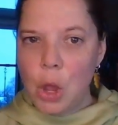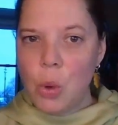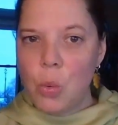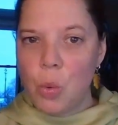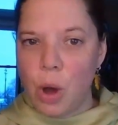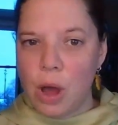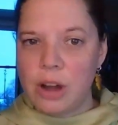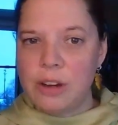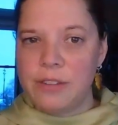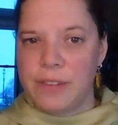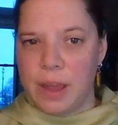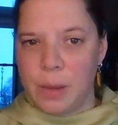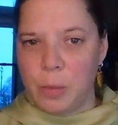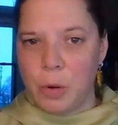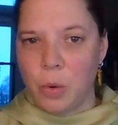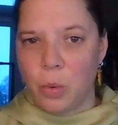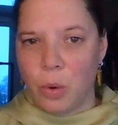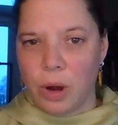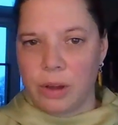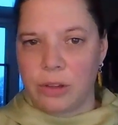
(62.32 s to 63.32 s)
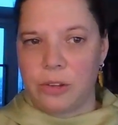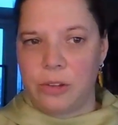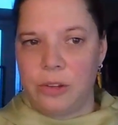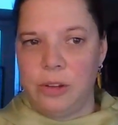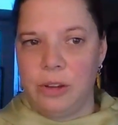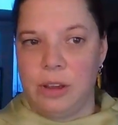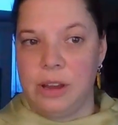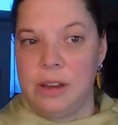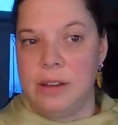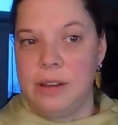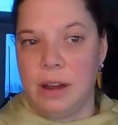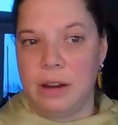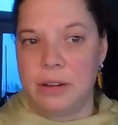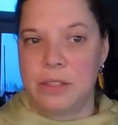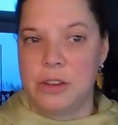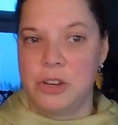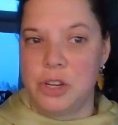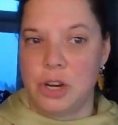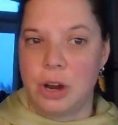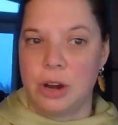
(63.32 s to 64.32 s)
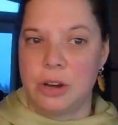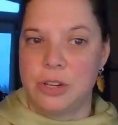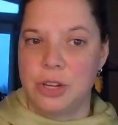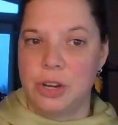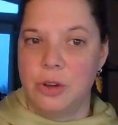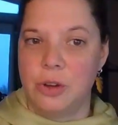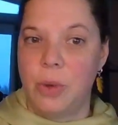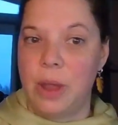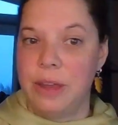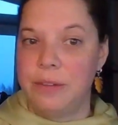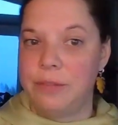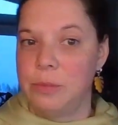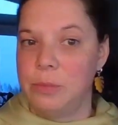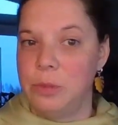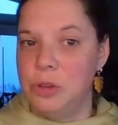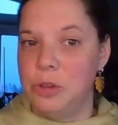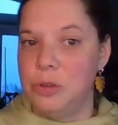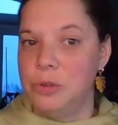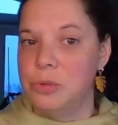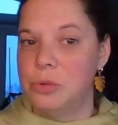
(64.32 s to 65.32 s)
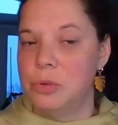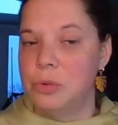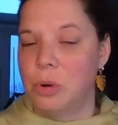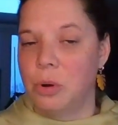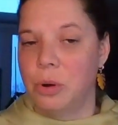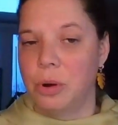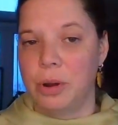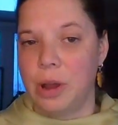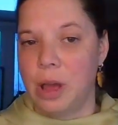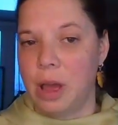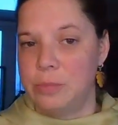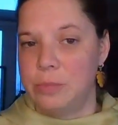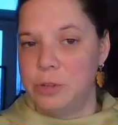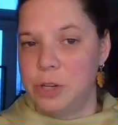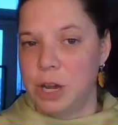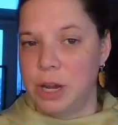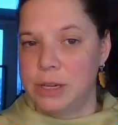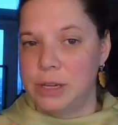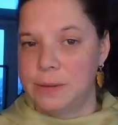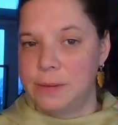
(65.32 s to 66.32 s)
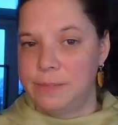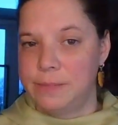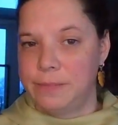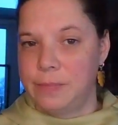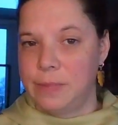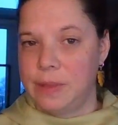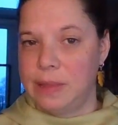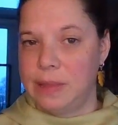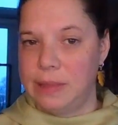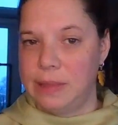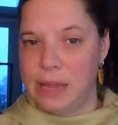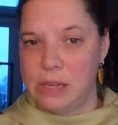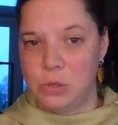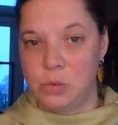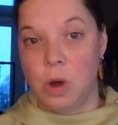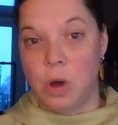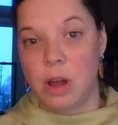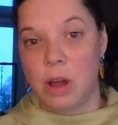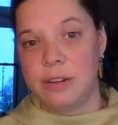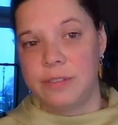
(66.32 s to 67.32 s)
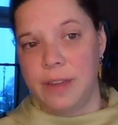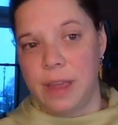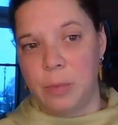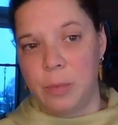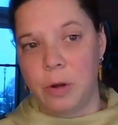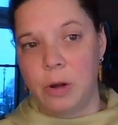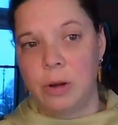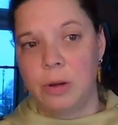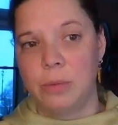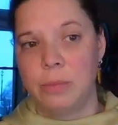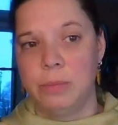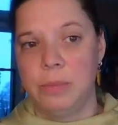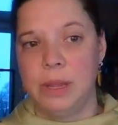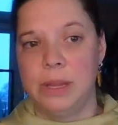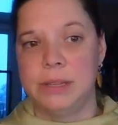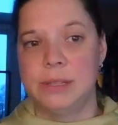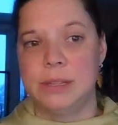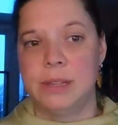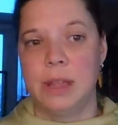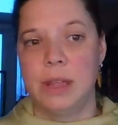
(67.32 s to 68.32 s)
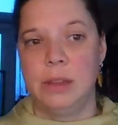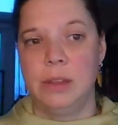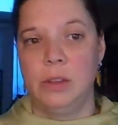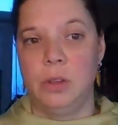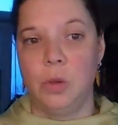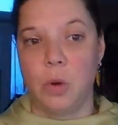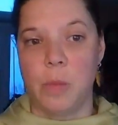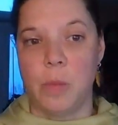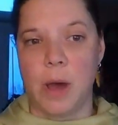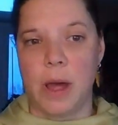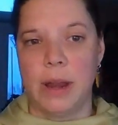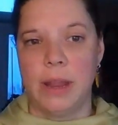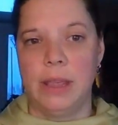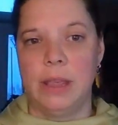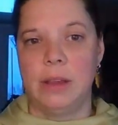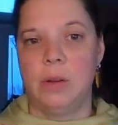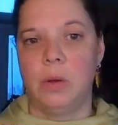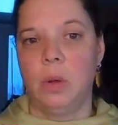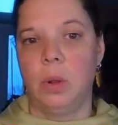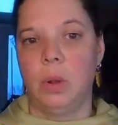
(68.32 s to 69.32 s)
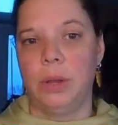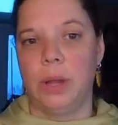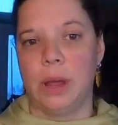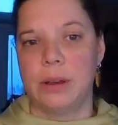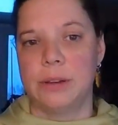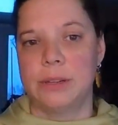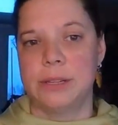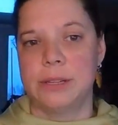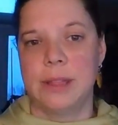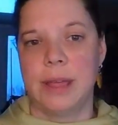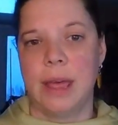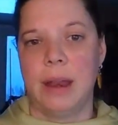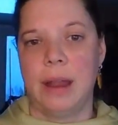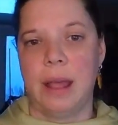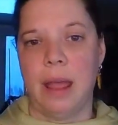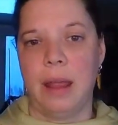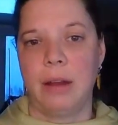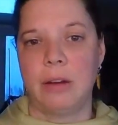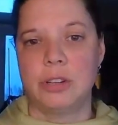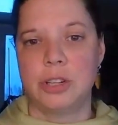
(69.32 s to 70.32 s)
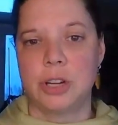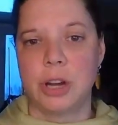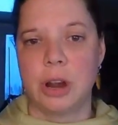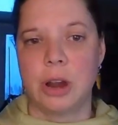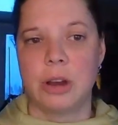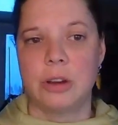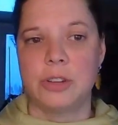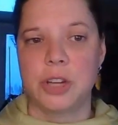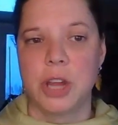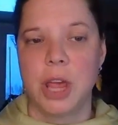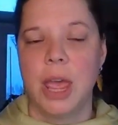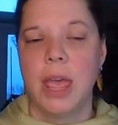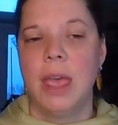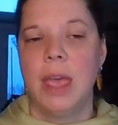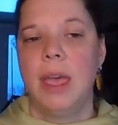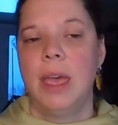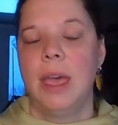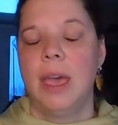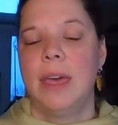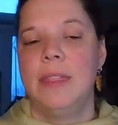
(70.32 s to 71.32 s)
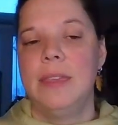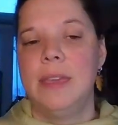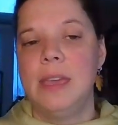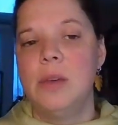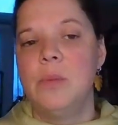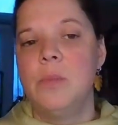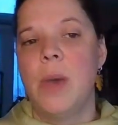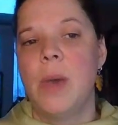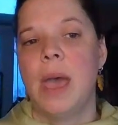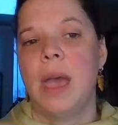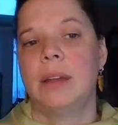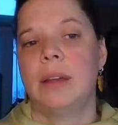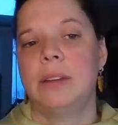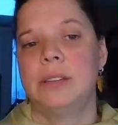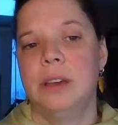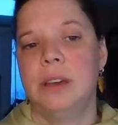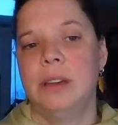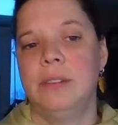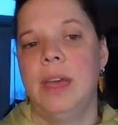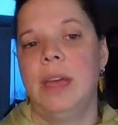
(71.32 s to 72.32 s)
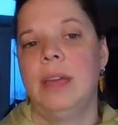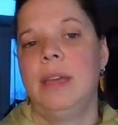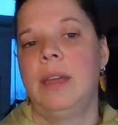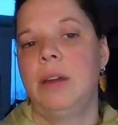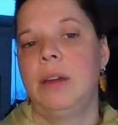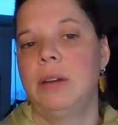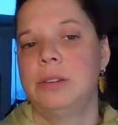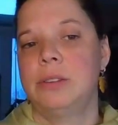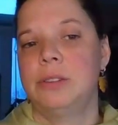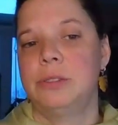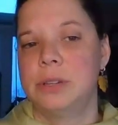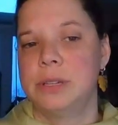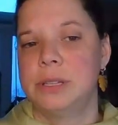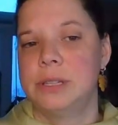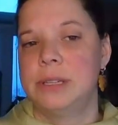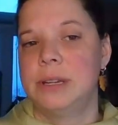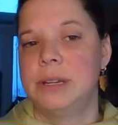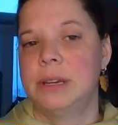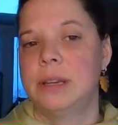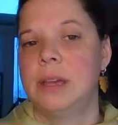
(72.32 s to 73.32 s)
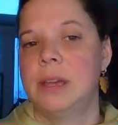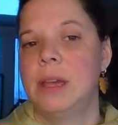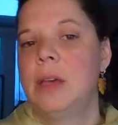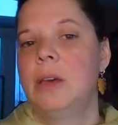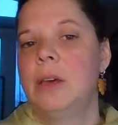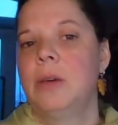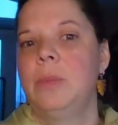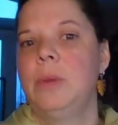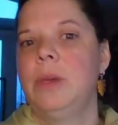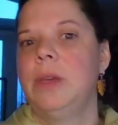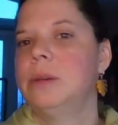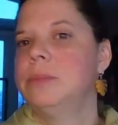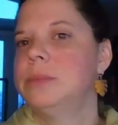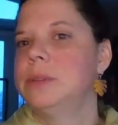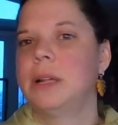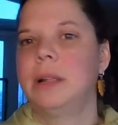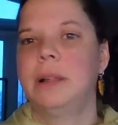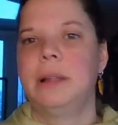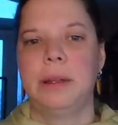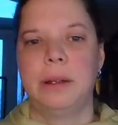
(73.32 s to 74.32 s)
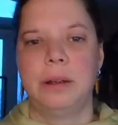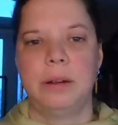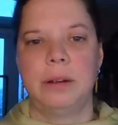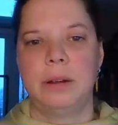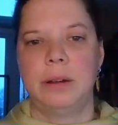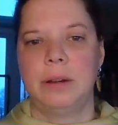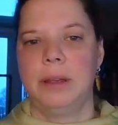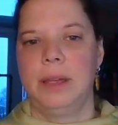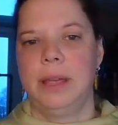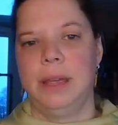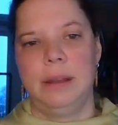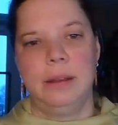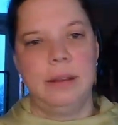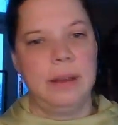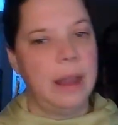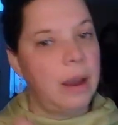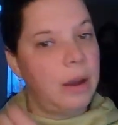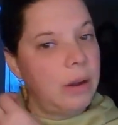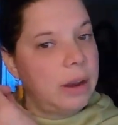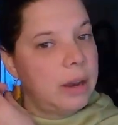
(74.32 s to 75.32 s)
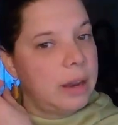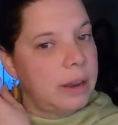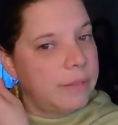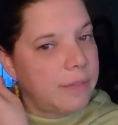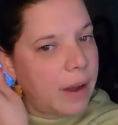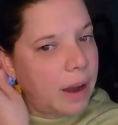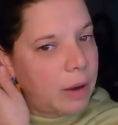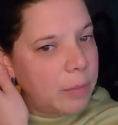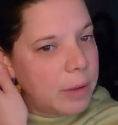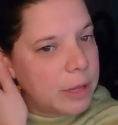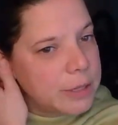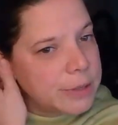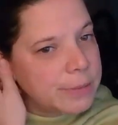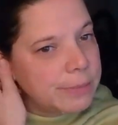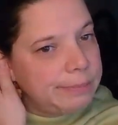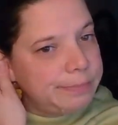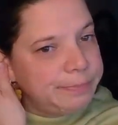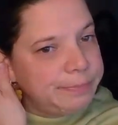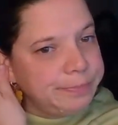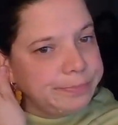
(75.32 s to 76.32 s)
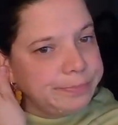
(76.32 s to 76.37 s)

Water vapor works to conduct the charge away from you or an object. Less water vapor means that your body can hold on to that higher charge, and the impact of that characteristic becomes clearer in arid environments.